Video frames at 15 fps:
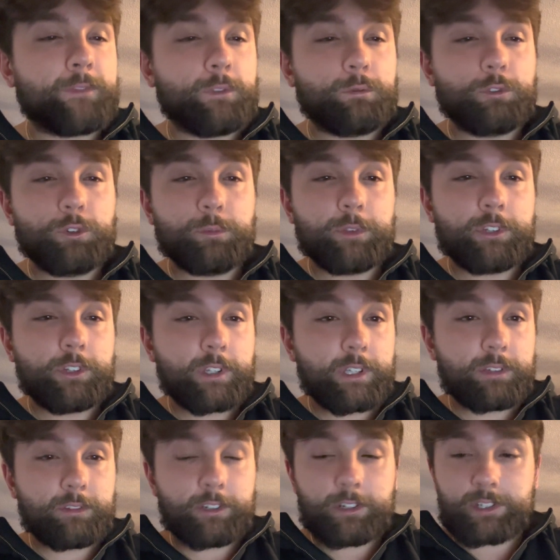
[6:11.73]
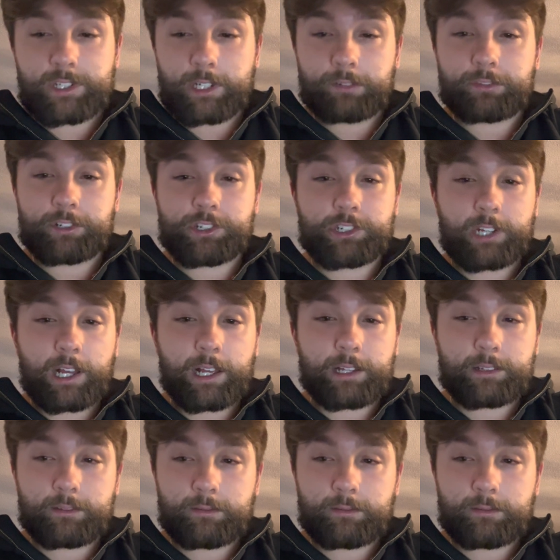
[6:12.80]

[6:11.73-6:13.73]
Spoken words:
Ruben, you're giving yourself a shot